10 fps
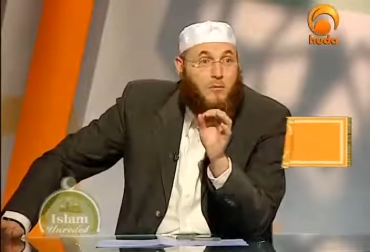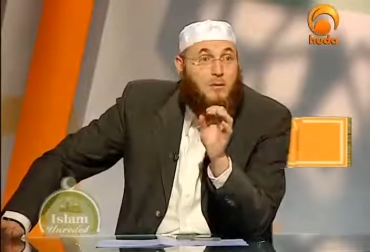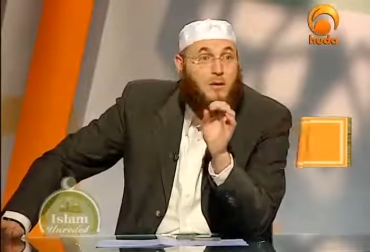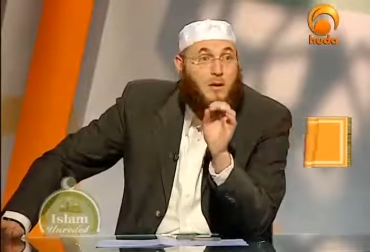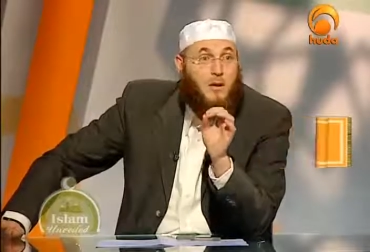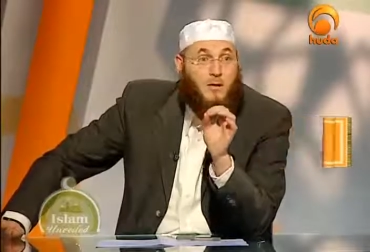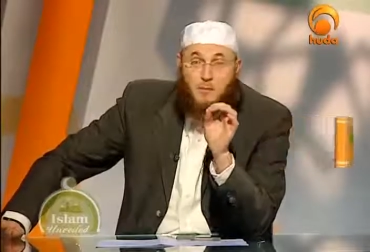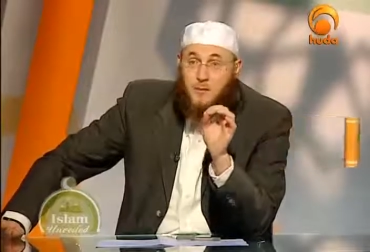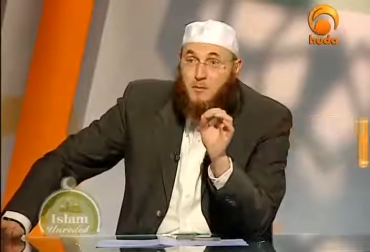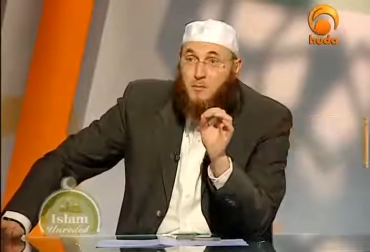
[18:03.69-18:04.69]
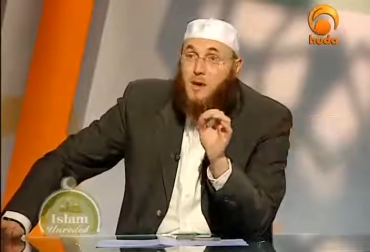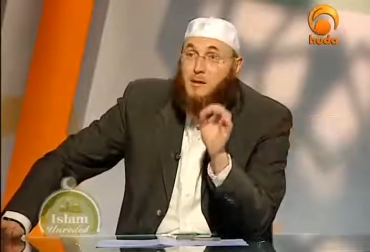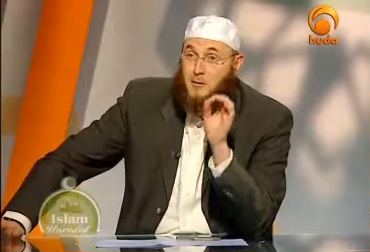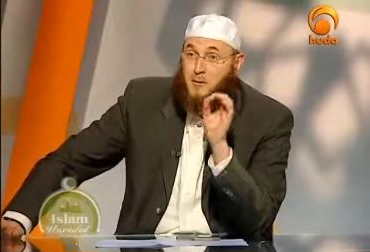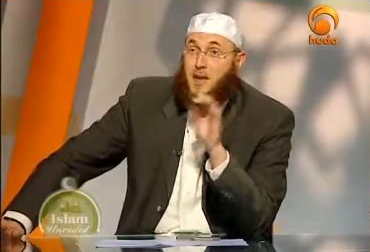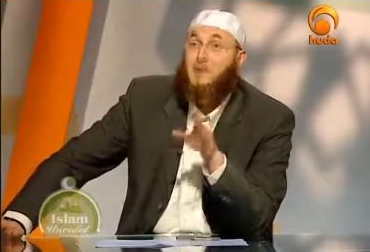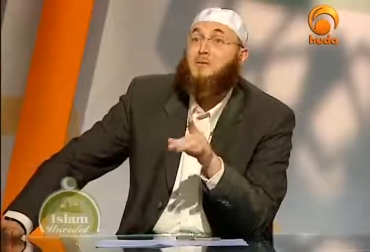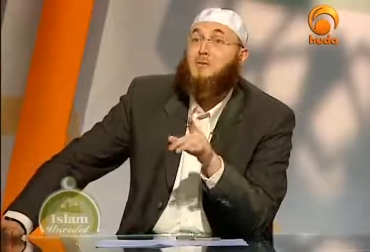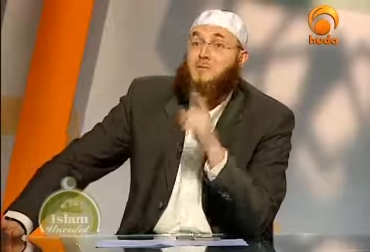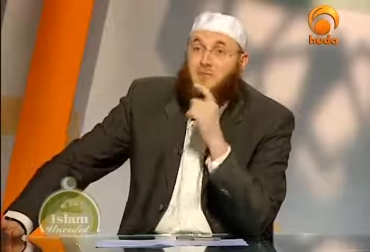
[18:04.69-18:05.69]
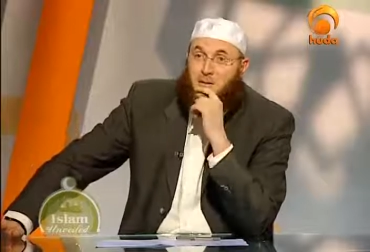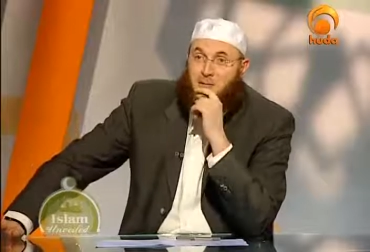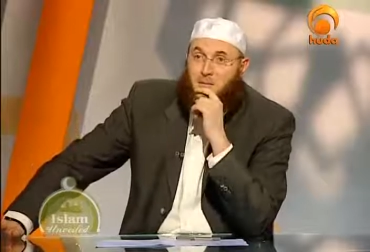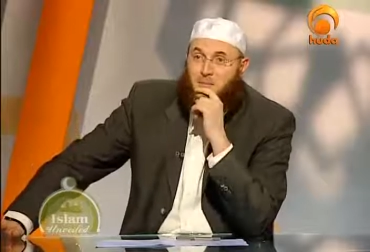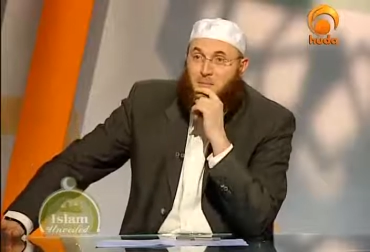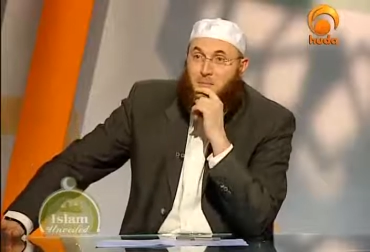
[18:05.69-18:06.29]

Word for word: was coined first by the Crusaders themselves.